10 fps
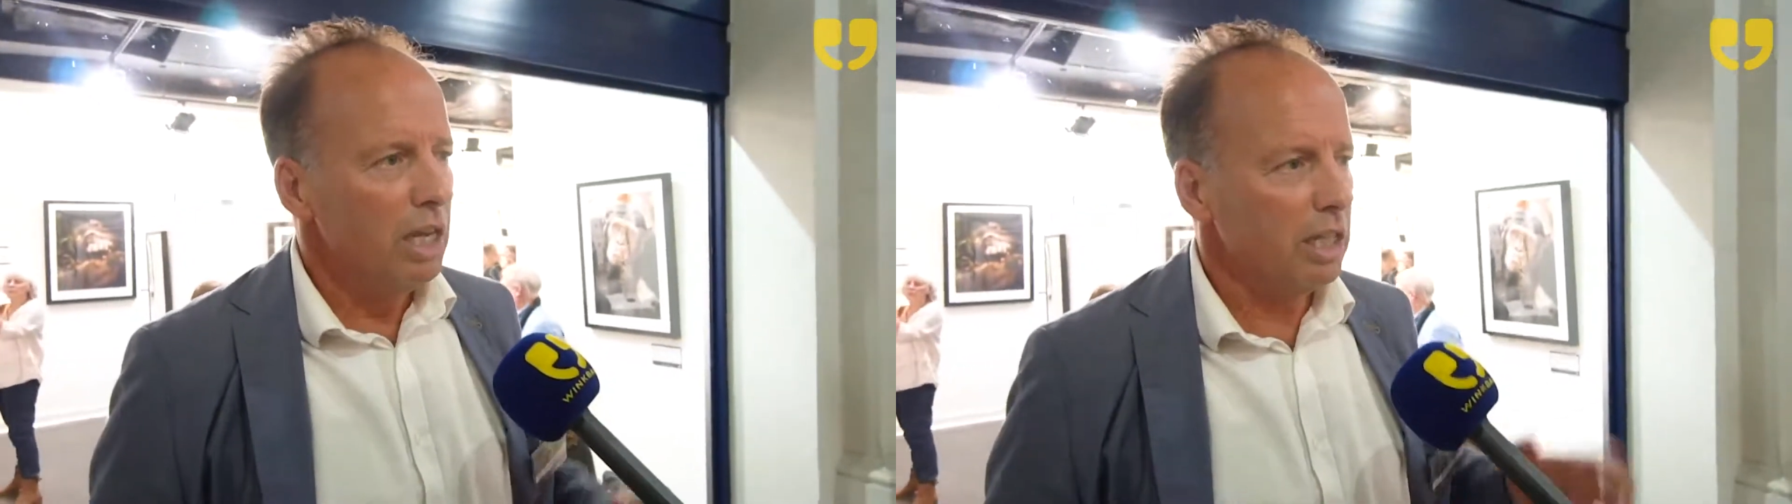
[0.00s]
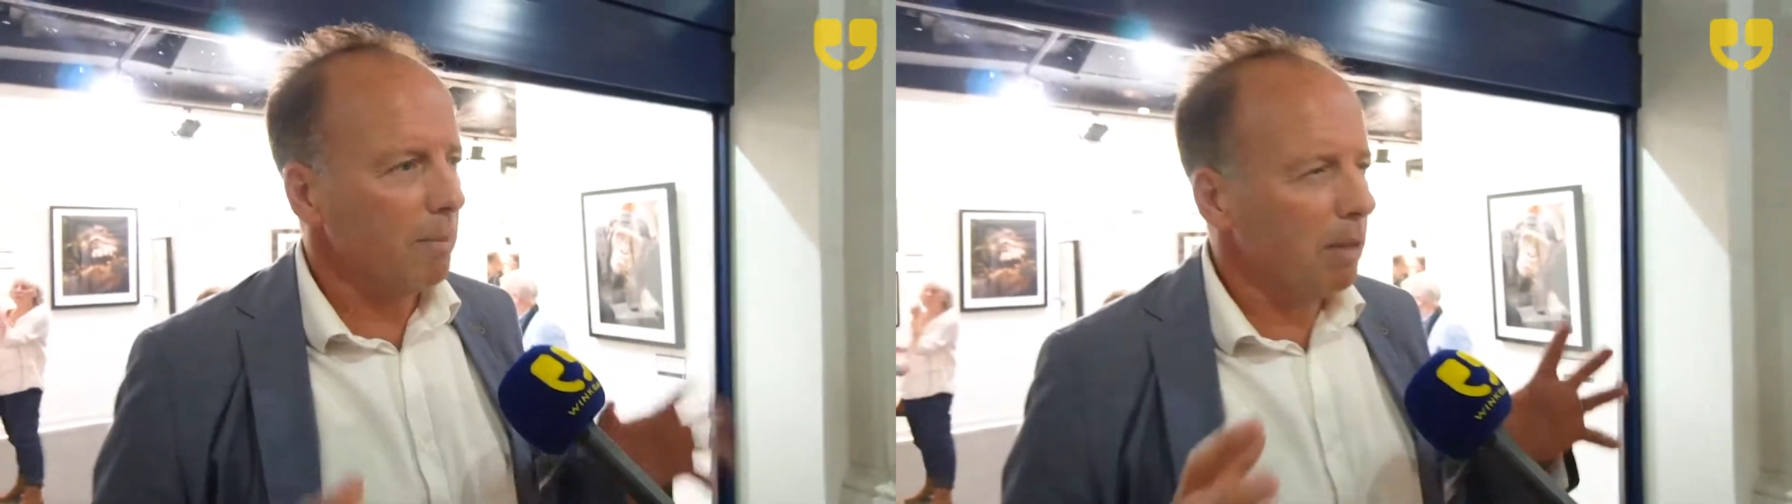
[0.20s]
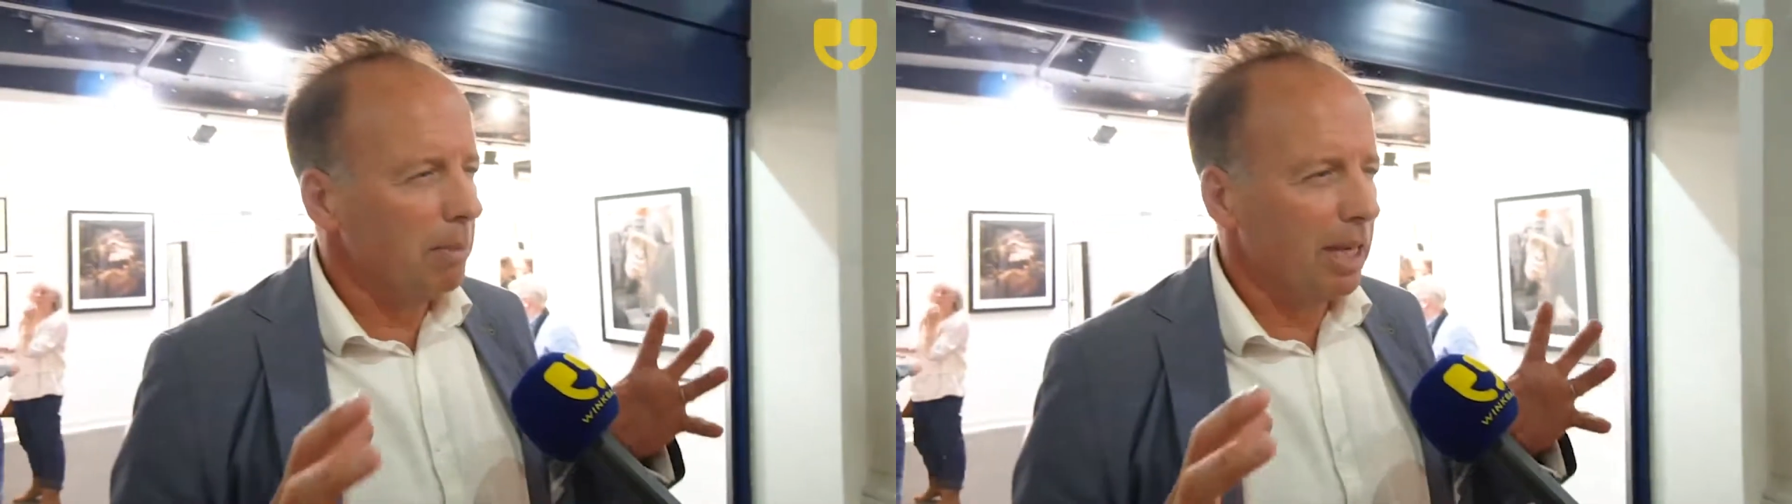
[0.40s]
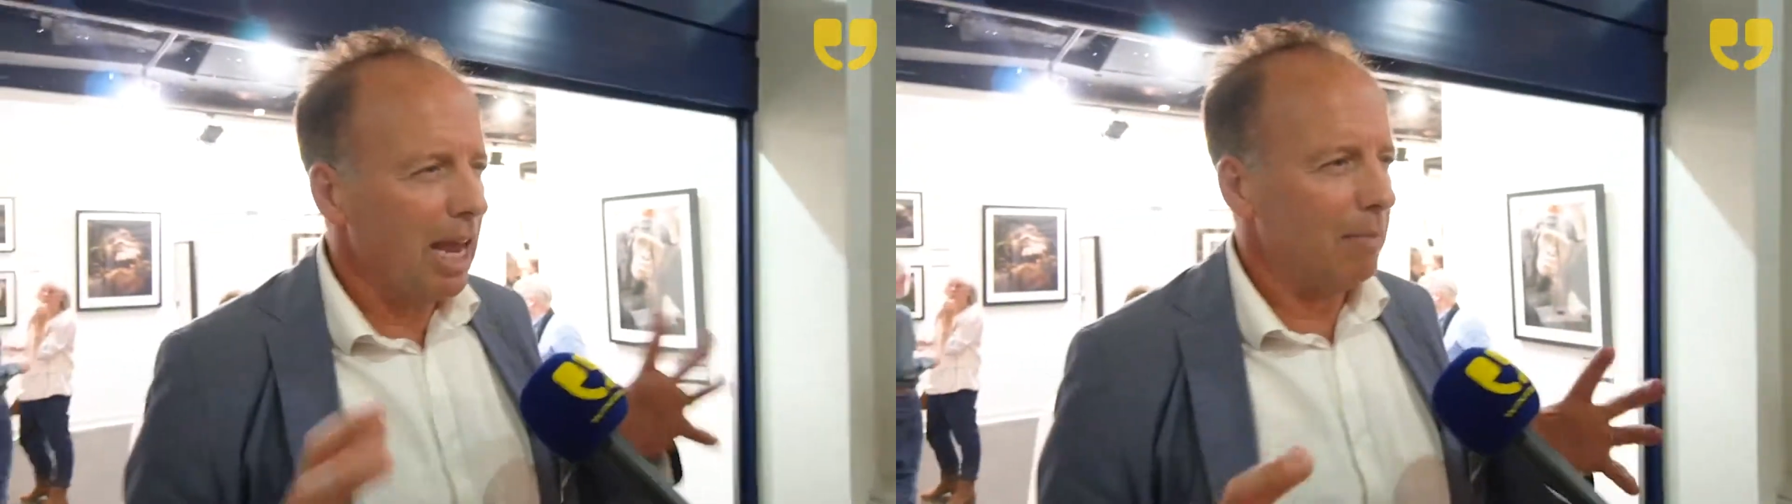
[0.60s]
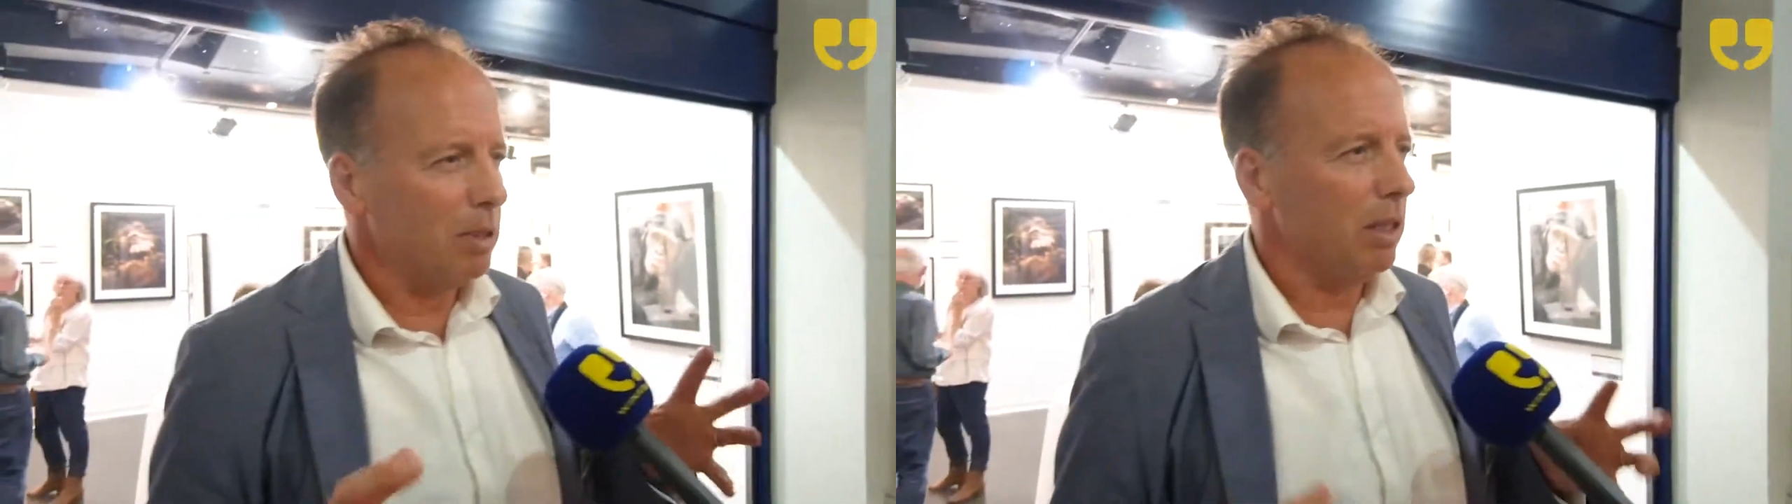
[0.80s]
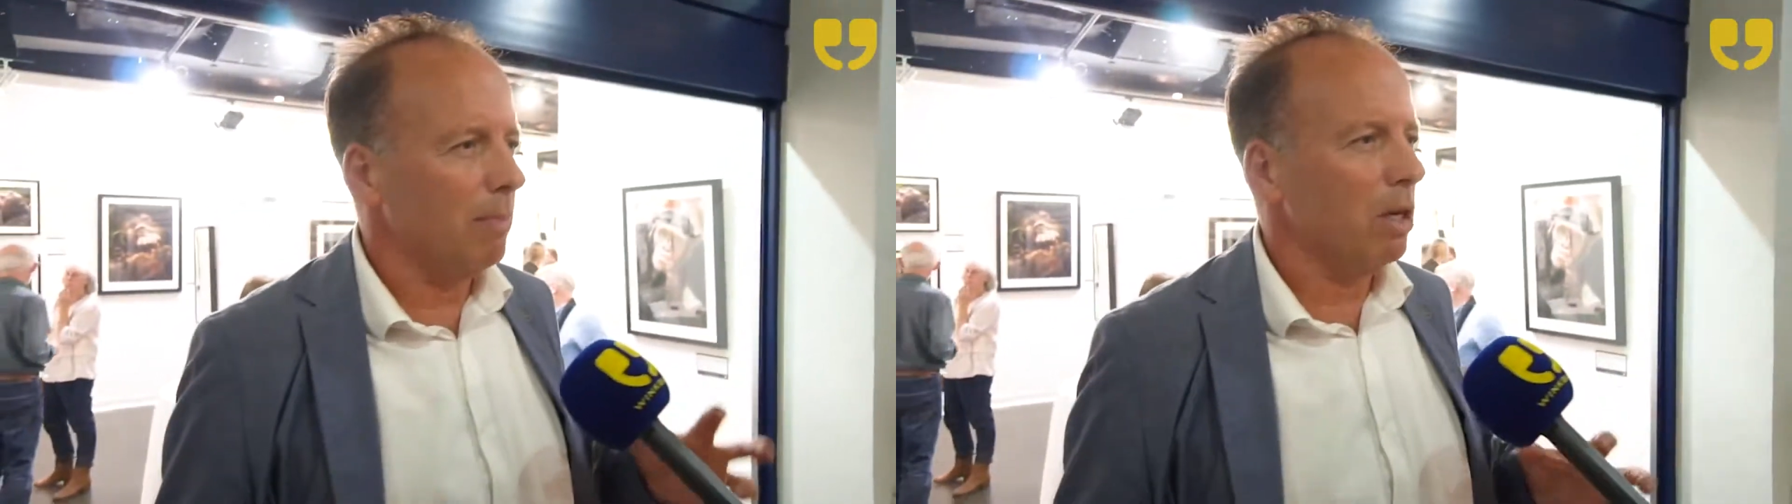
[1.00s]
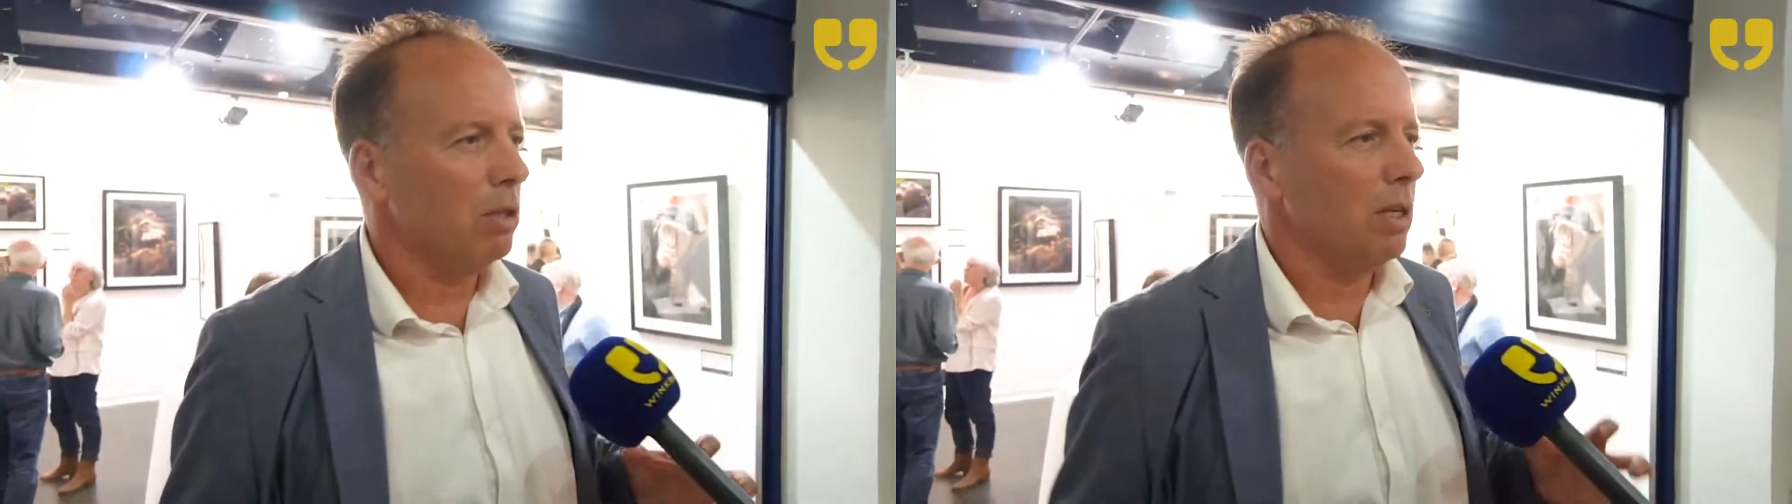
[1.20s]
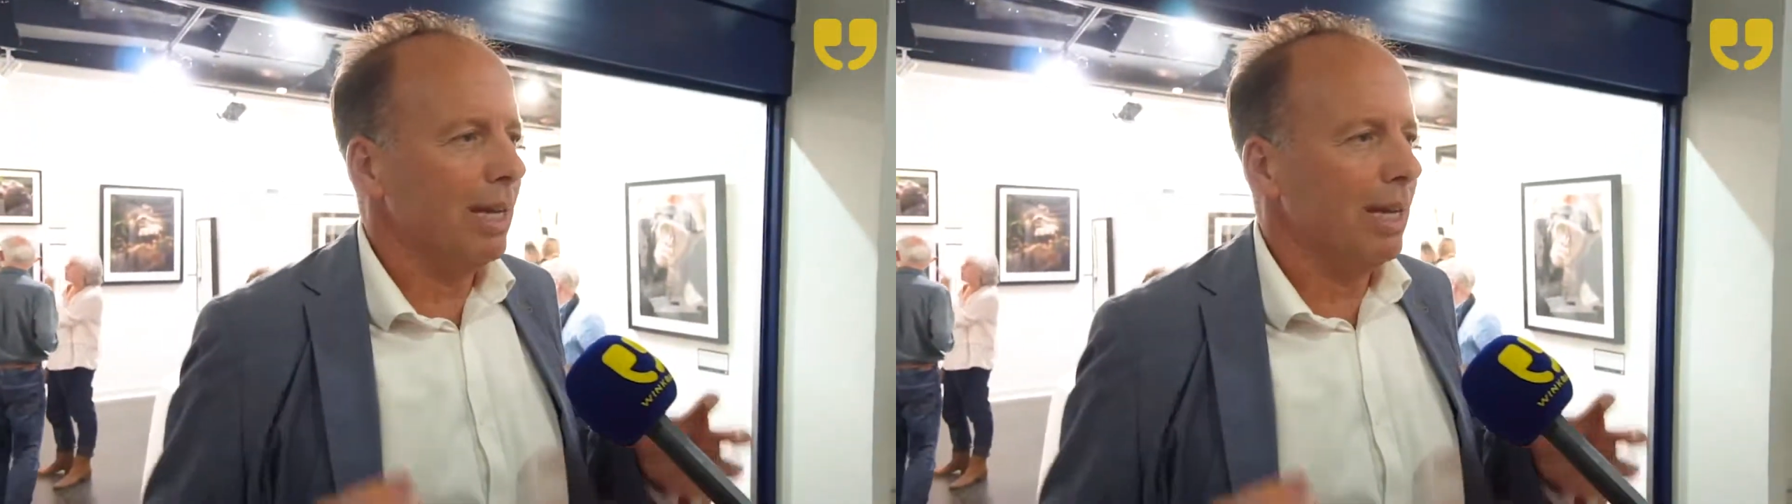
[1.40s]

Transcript: Some of them are kept in the most